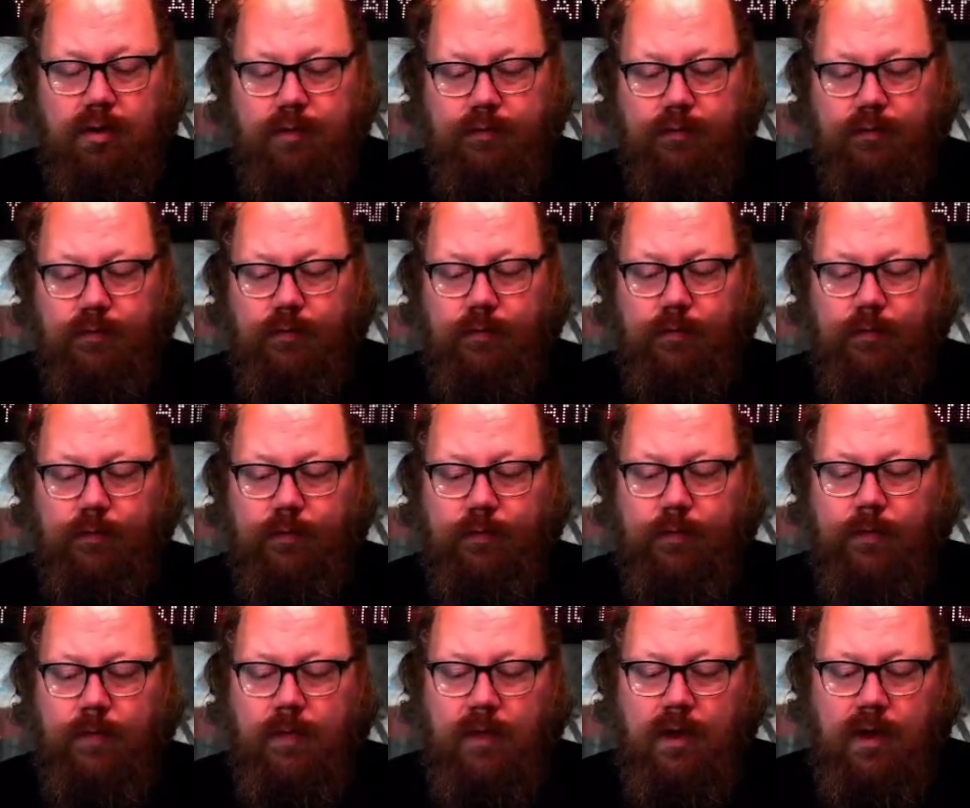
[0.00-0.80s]
BIOS
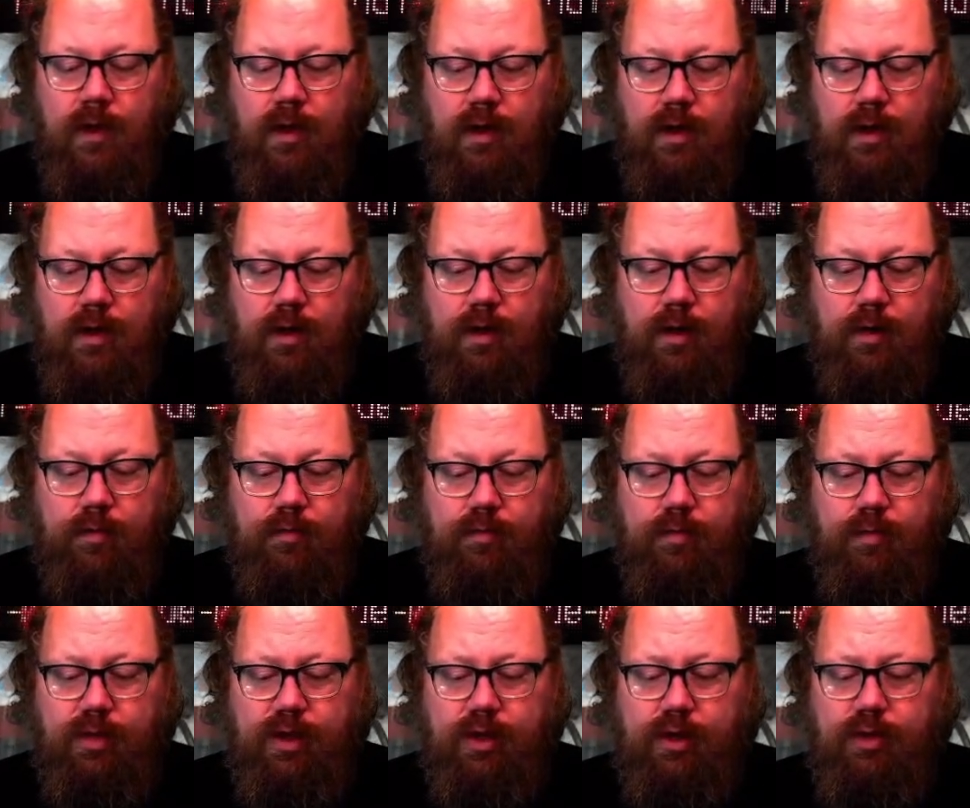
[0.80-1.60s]
password
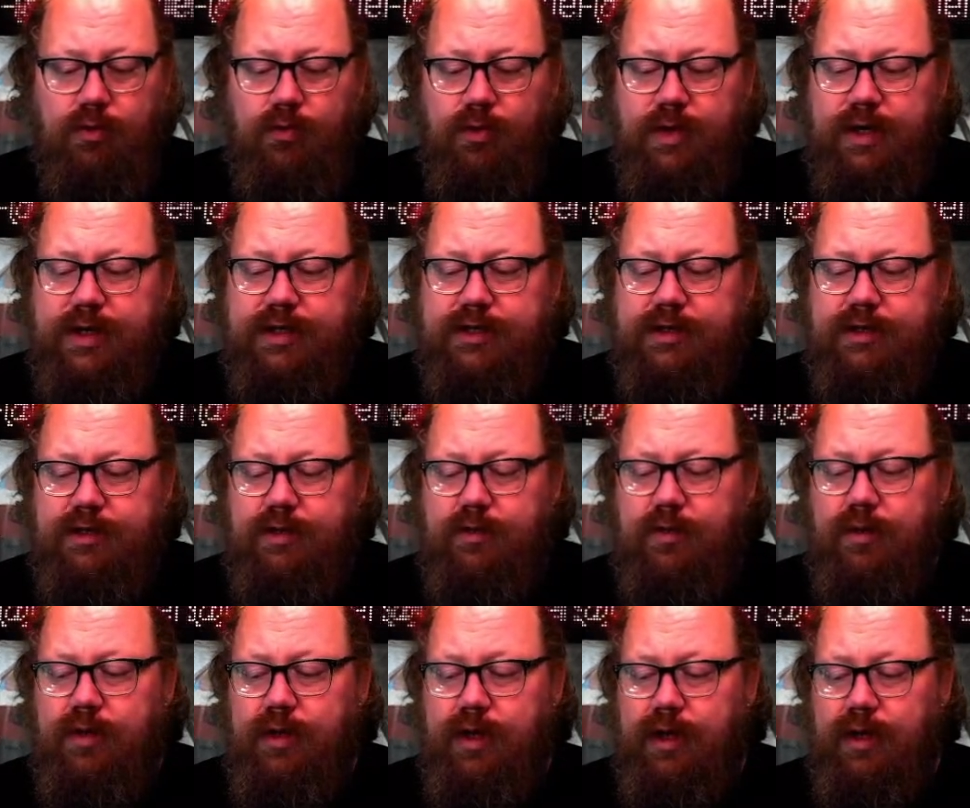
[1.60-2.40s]
and they
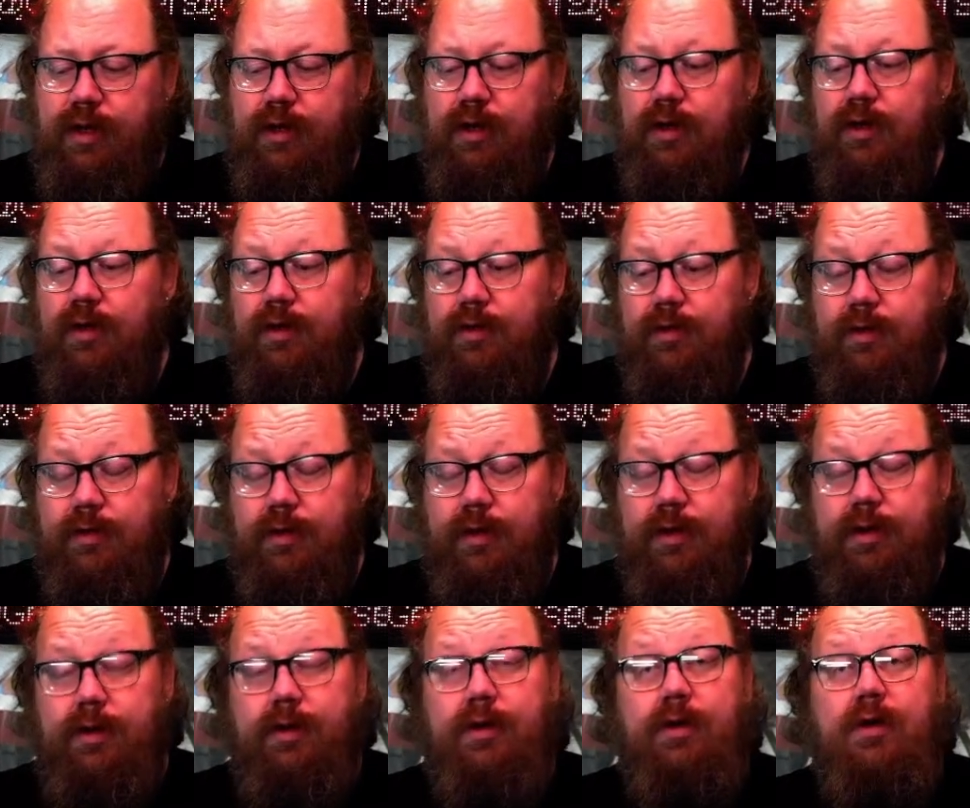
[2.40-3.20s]
didn't remember
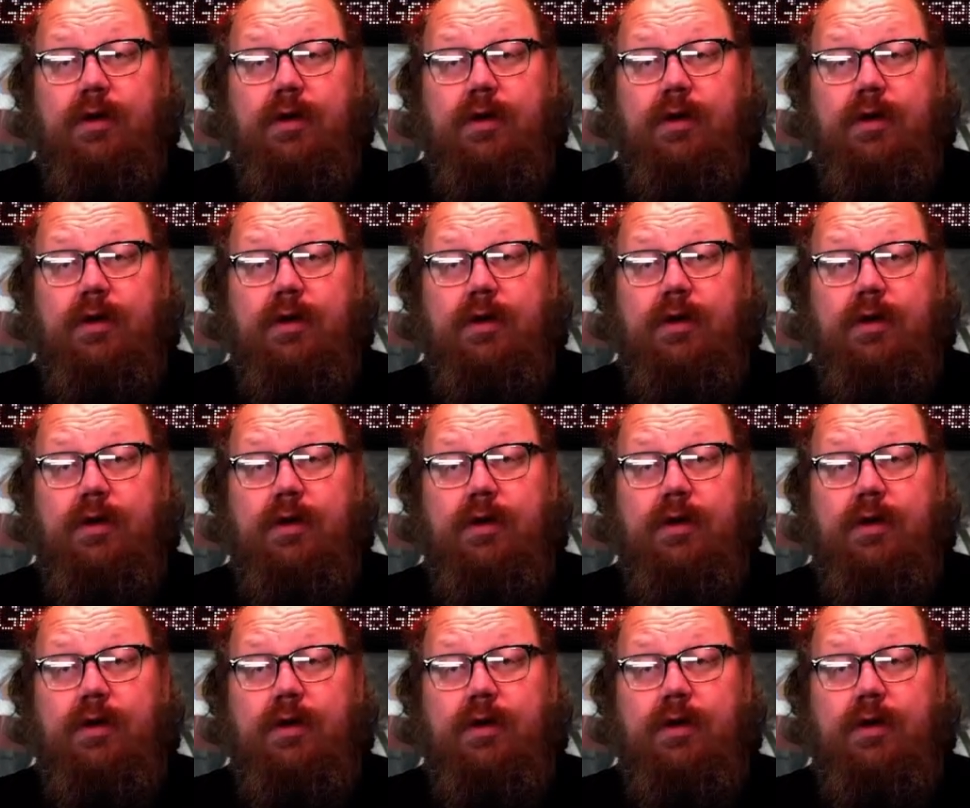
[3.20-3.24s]
it.